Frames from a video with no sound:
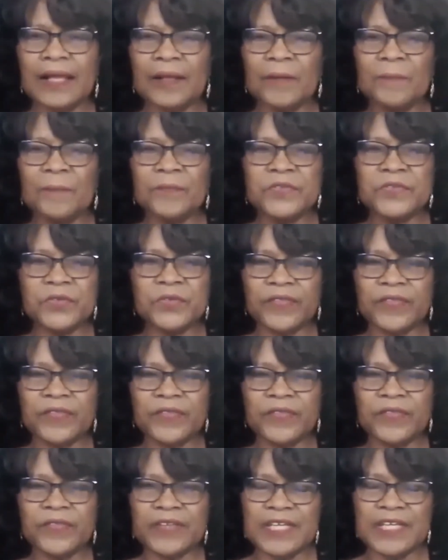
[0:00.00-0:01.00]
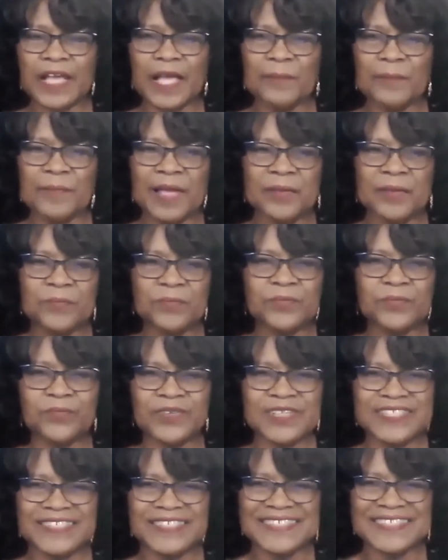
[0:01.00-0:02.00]
during the time I was
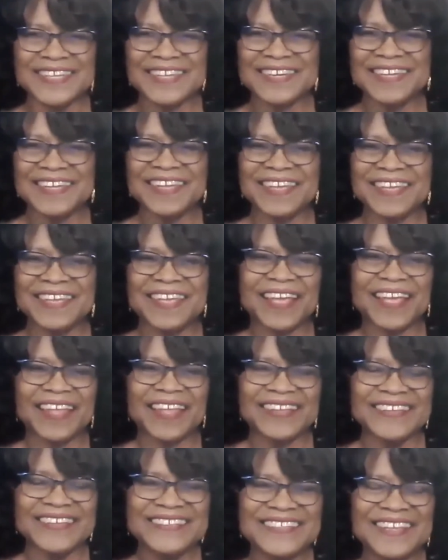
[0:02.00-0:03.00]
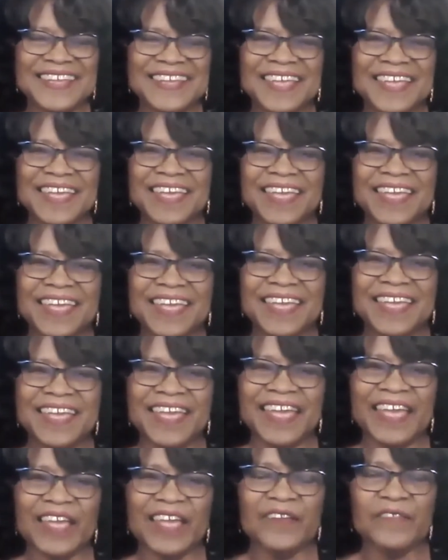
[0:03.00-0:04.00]
attending college.
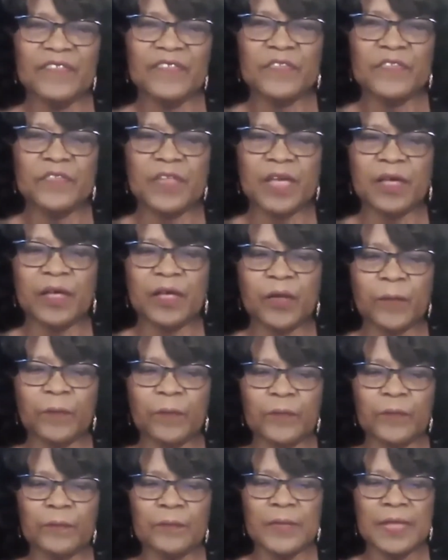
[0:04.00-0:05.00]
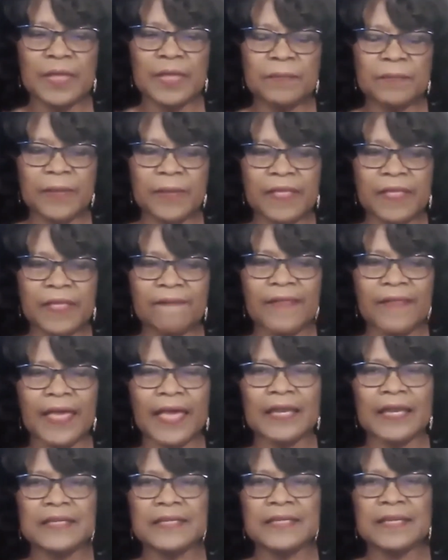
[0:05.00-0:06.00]
And in
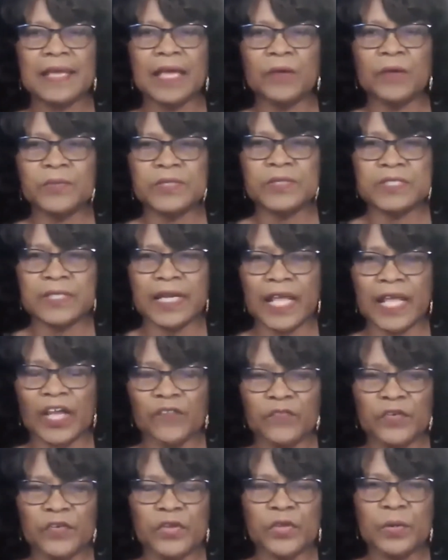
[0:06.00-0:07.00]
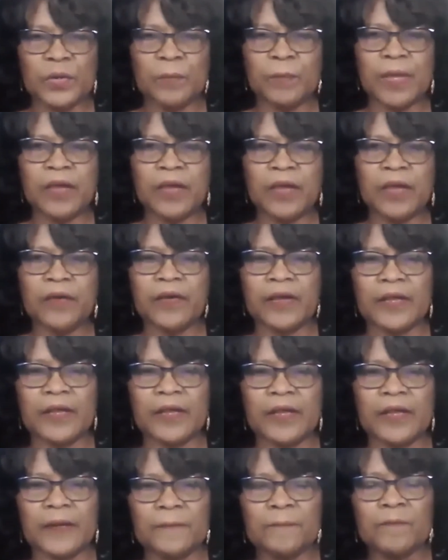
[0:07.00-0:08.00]
that, I was an African American.
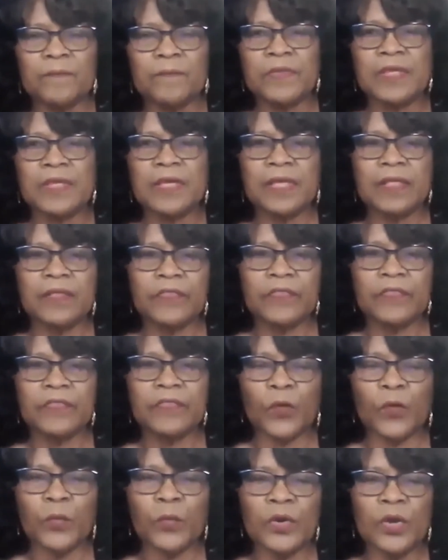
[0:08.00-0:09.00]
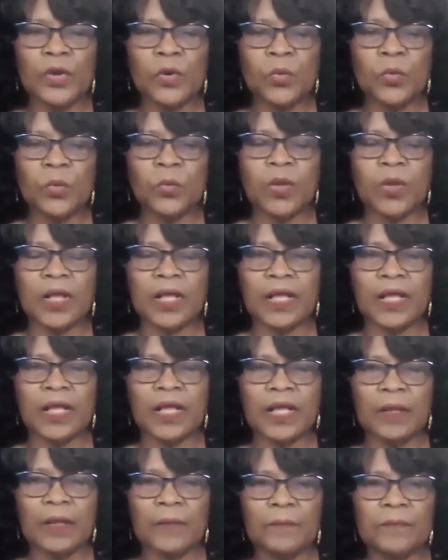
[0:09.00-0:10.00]
There were no
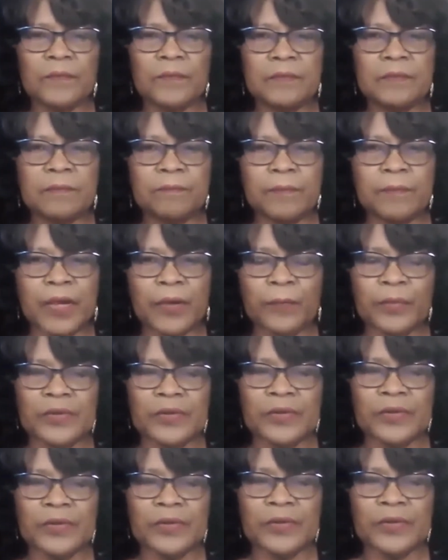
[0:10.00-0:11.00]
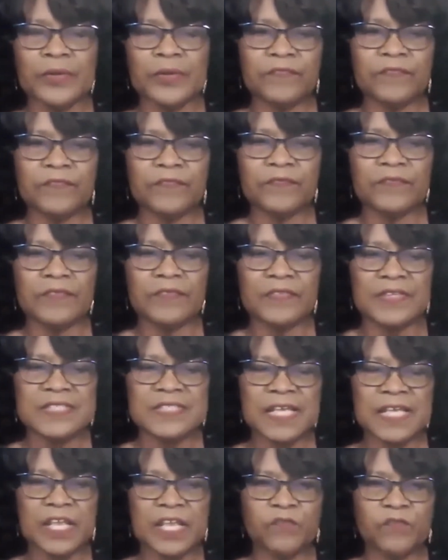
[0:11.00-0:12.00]
members of the
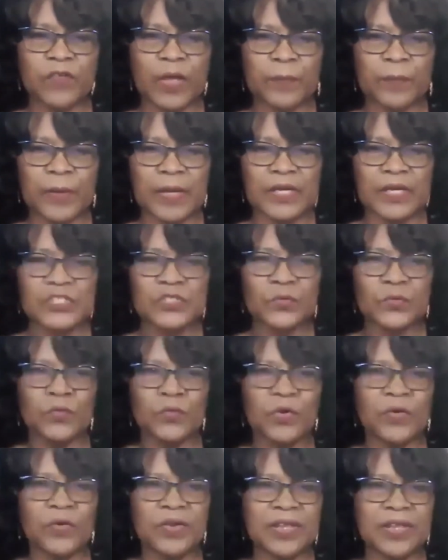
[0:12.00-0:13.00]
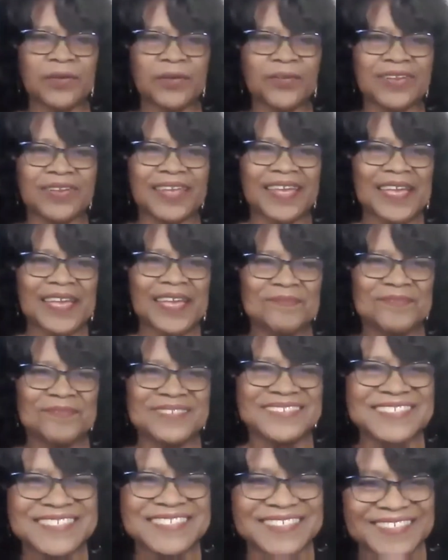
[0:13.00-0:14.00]
Zeta Phi Beta sorority on
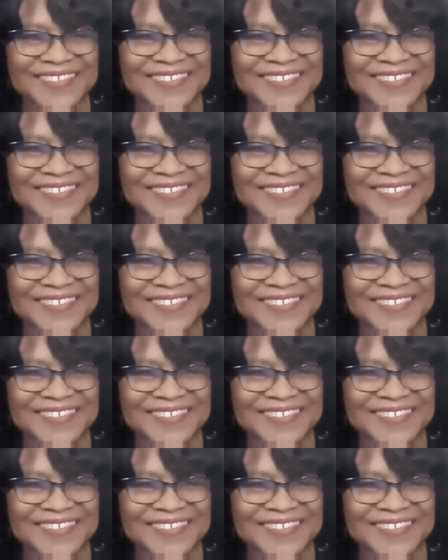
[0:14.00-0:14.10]
campus.